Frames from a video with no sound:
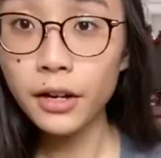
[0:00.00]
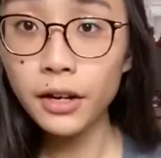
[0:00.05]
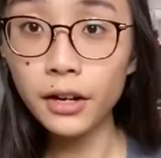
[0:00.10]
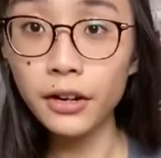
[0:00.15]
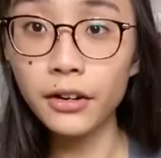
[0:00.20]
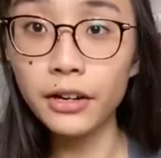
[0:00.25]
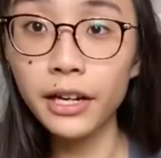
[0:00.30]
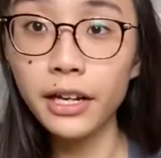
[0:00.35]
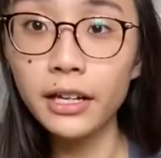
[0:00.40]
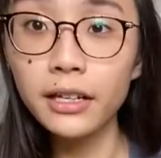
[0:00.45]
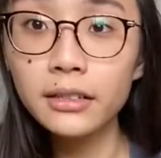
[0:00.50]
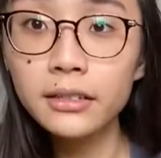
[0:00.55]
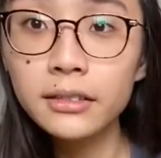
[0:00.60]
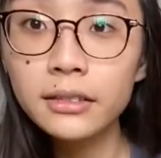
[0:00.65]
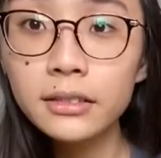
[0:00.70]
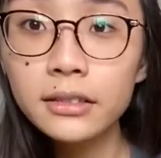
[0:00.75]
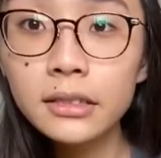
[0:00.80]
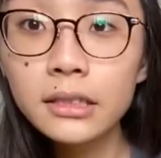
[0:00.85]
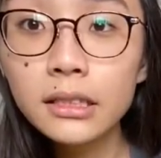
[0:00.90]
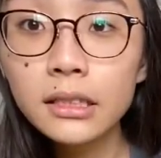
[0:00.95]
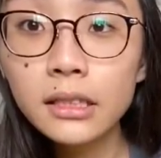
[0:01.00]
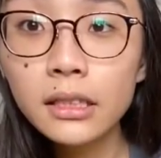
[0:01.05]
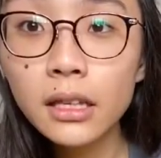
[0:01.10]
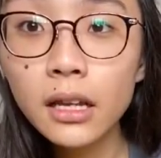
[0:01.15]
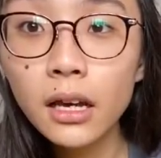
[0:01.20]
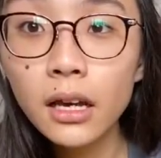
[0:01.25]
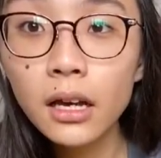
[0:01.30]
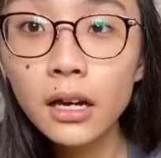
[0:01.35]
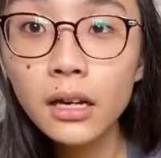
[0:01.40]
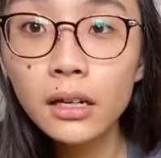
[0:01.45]
Here it is.
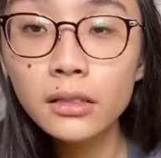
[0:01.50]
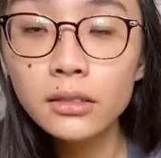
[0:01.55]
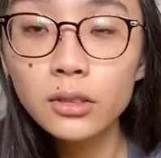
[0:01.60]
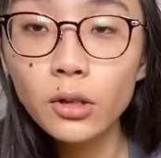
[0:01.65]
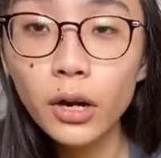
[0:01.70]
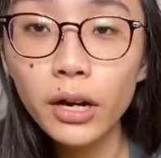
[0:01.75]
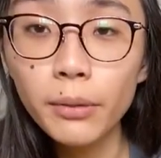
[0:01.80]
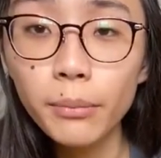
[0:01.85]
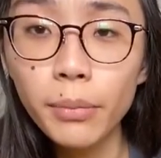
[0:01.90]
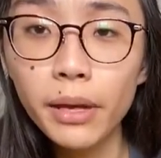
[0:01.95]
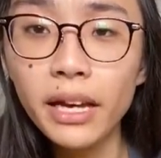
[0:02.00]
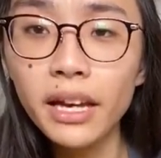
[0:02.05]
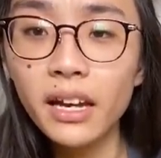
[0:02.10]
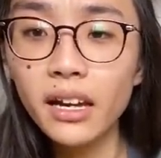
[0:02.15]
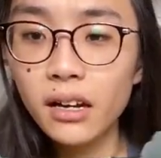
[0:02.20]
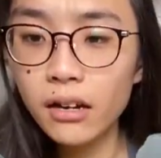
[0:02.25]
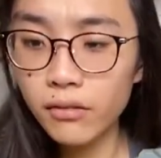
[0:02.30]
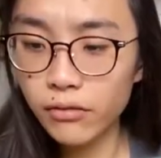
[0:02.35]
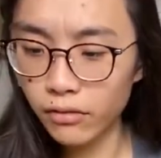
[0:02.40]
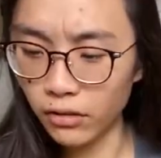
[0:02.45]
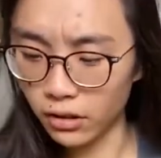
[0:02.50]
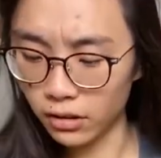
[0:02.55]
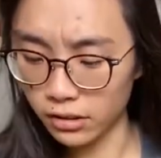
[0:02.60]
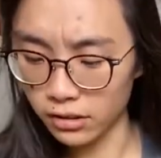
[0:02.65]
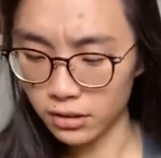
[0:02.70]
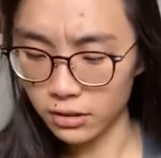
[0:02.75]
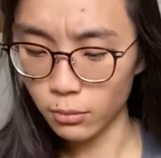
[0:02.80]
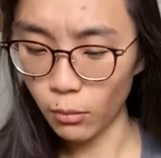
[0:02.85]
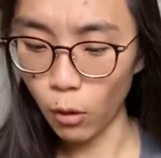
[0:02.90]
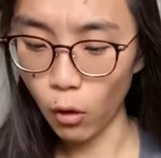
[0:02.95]
It's quite big for
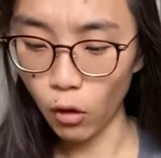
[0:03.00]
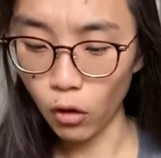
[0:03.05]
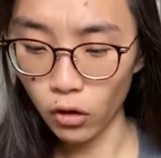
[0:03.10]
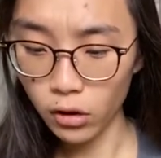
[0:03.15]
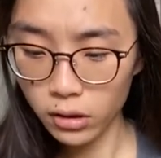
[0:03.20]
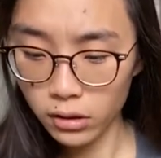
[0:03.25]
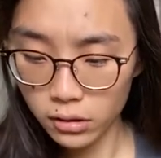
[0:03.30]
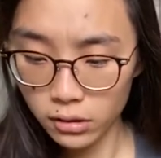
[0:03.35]
small.